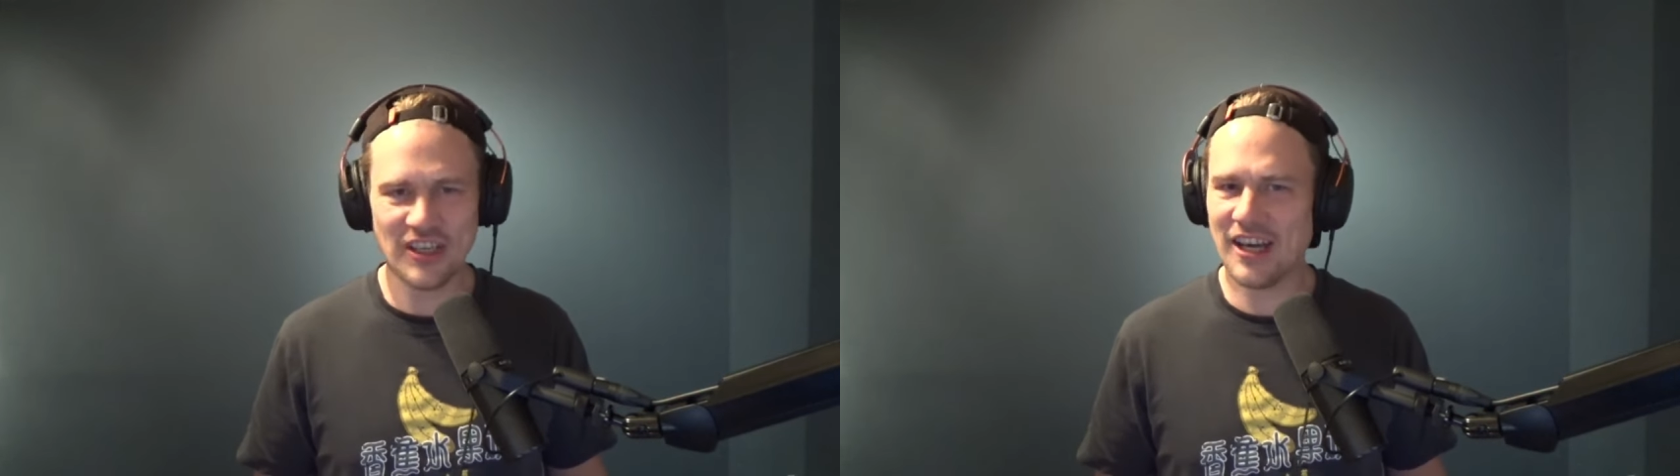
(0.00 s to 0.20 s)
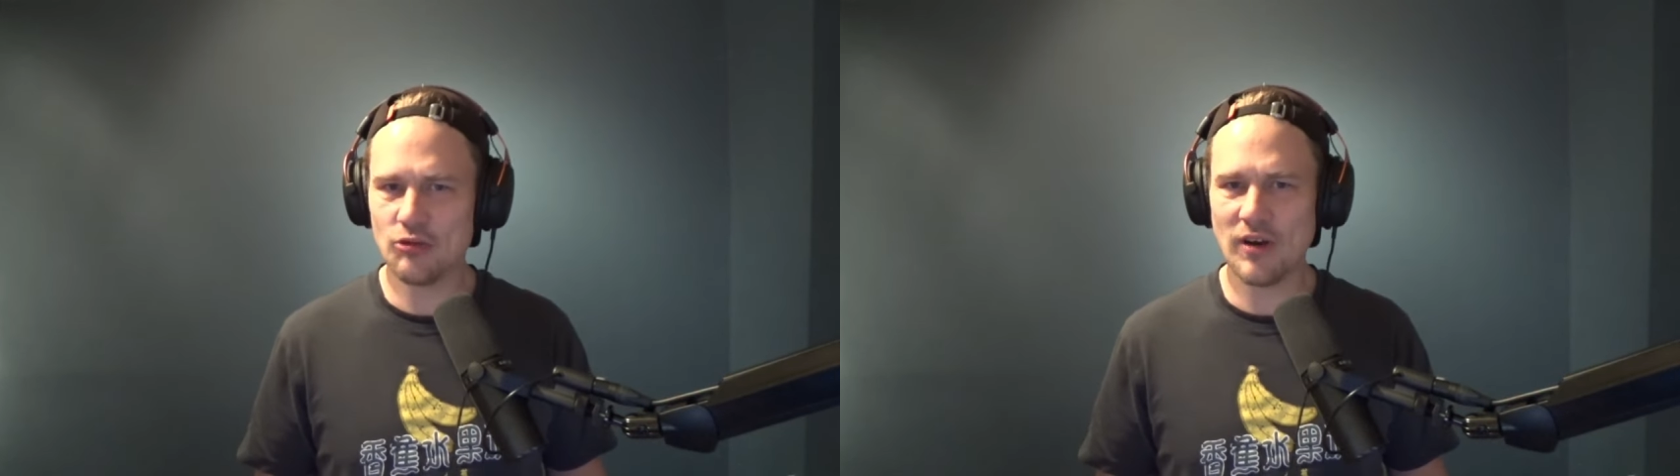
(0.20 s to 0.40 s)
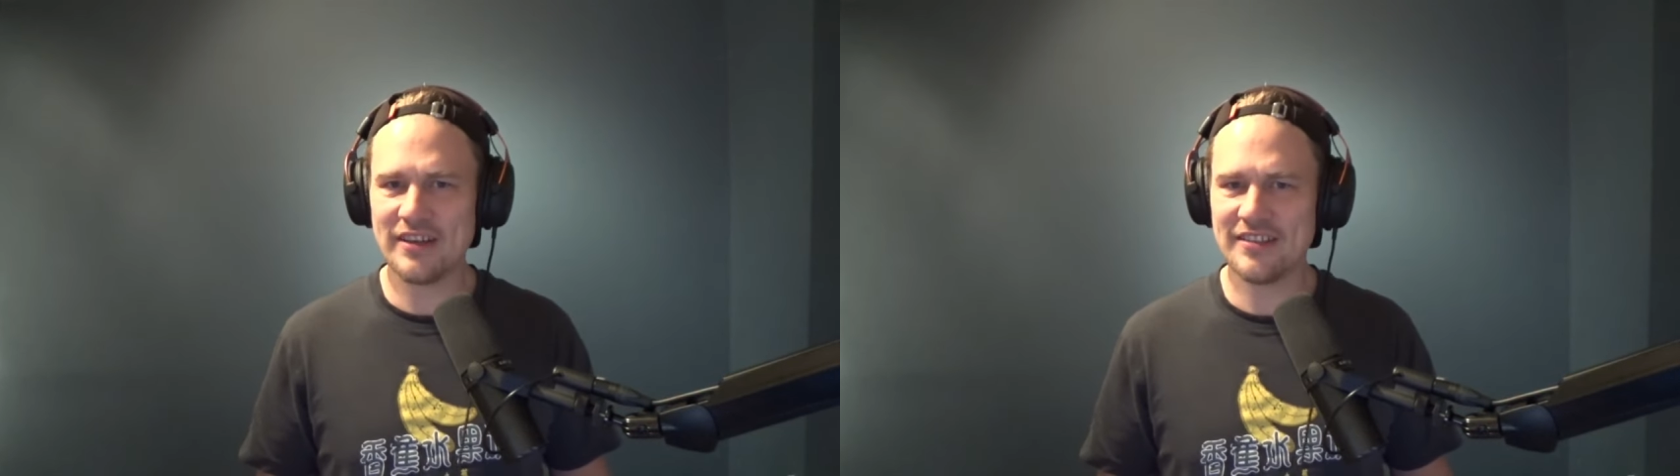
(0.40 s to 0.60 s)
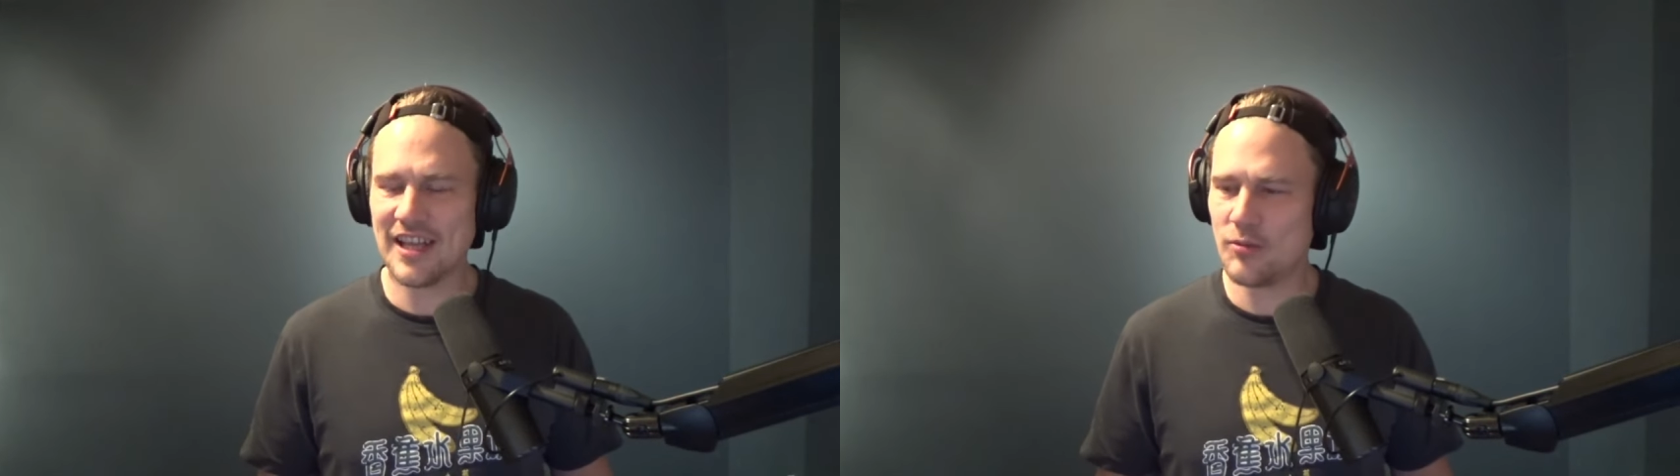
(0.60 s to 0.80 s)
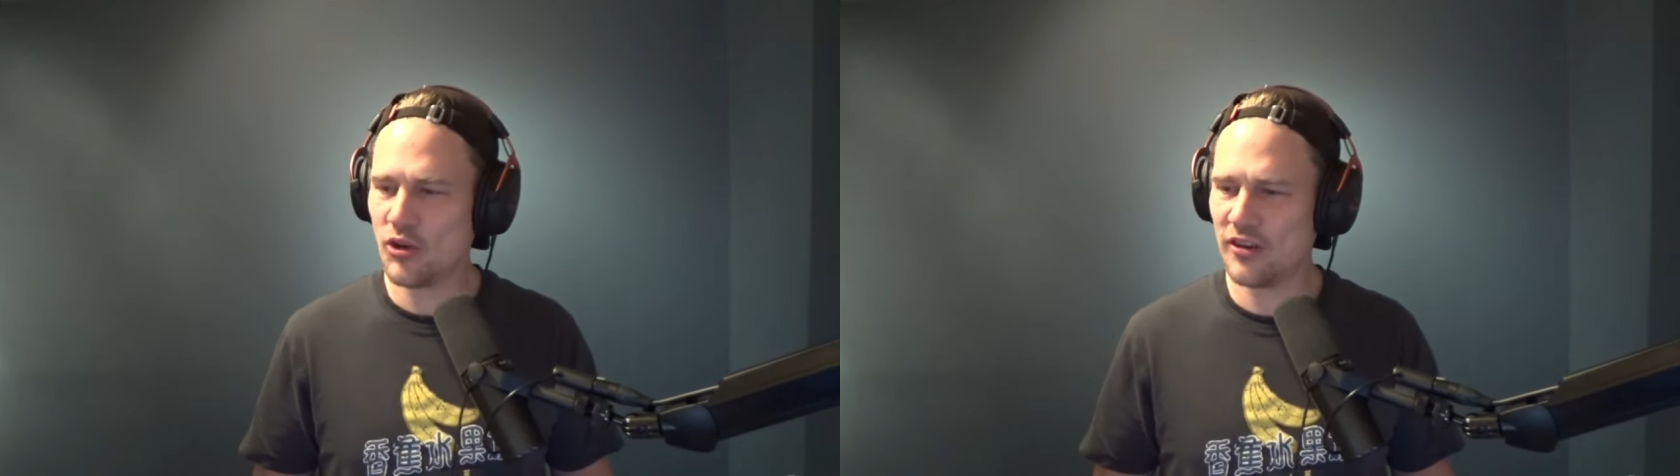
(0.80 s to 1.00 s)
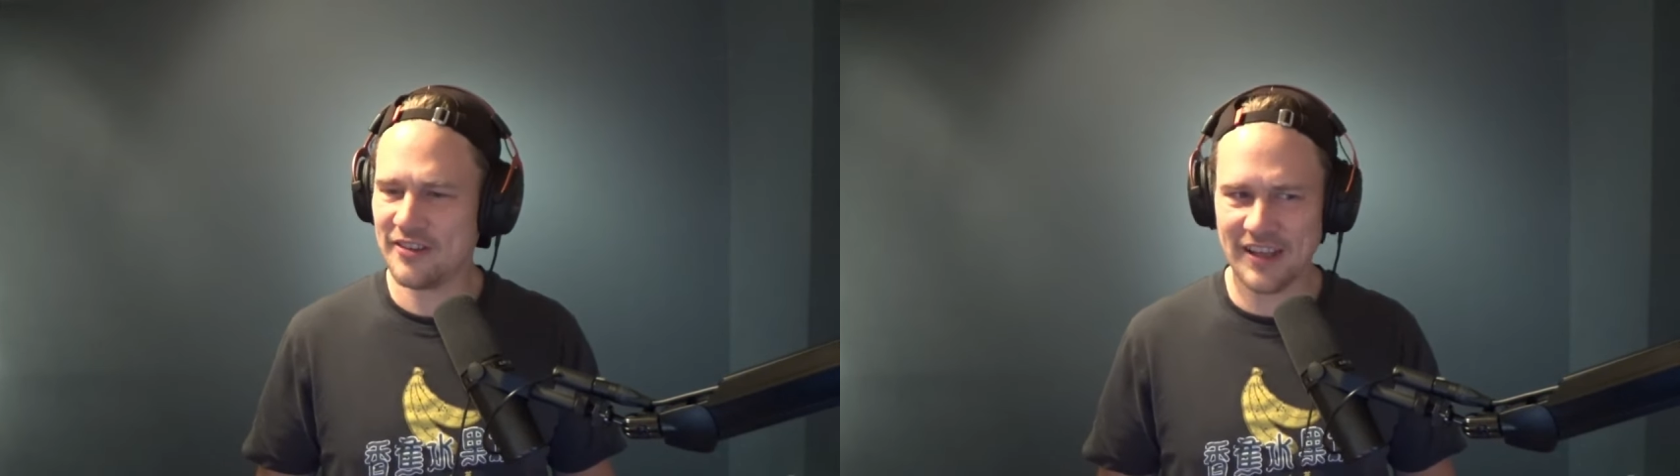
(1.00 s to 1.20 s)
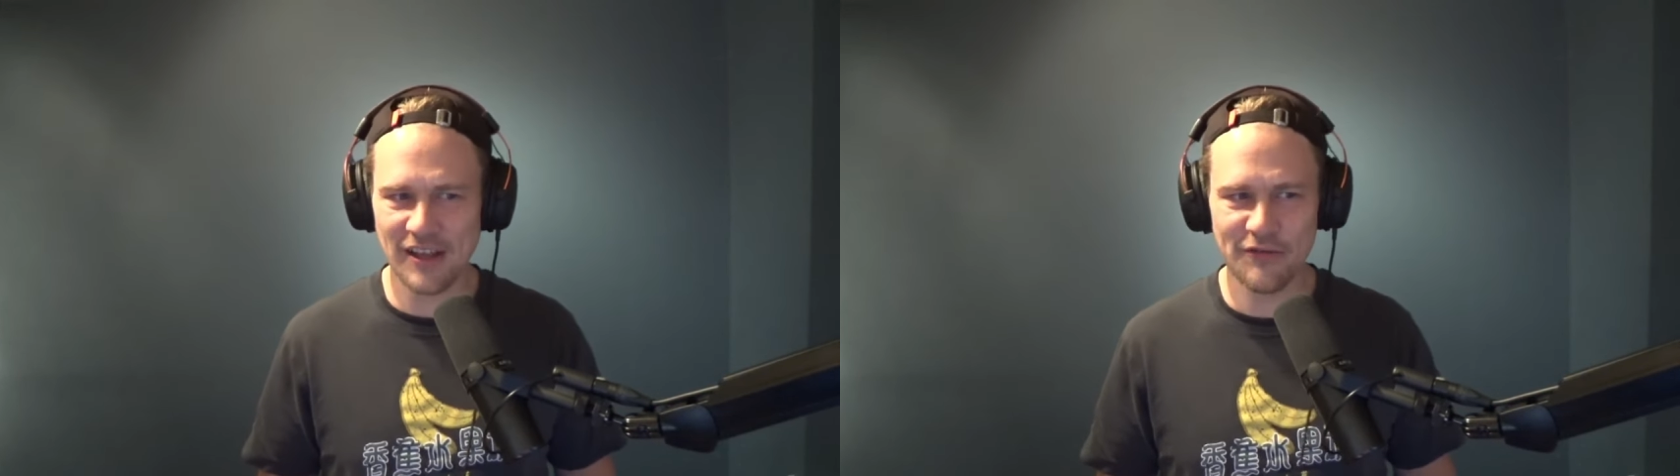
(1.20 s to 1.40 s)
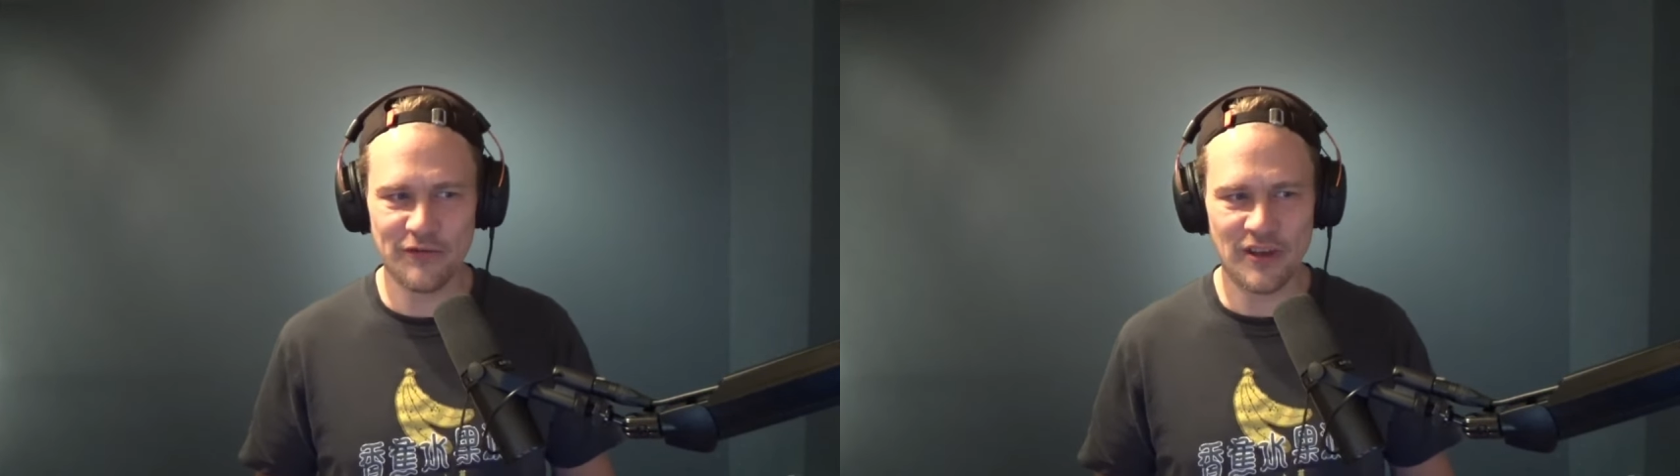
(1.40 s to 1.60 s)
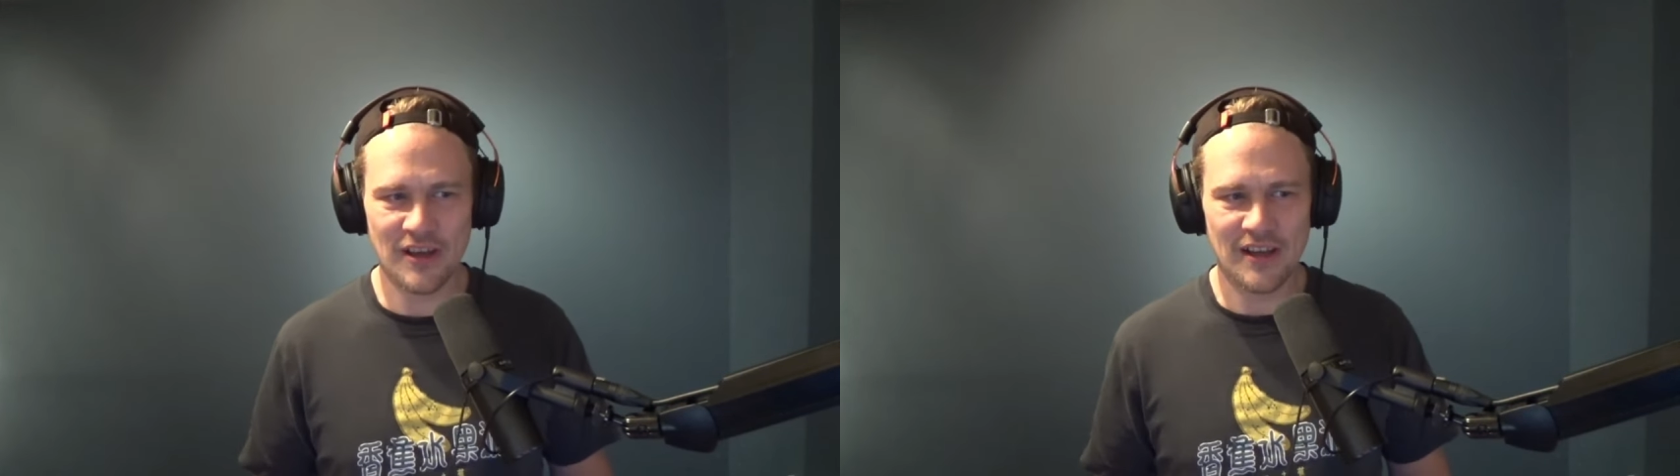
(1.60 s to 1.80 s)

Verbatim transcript: can't write a statement herself?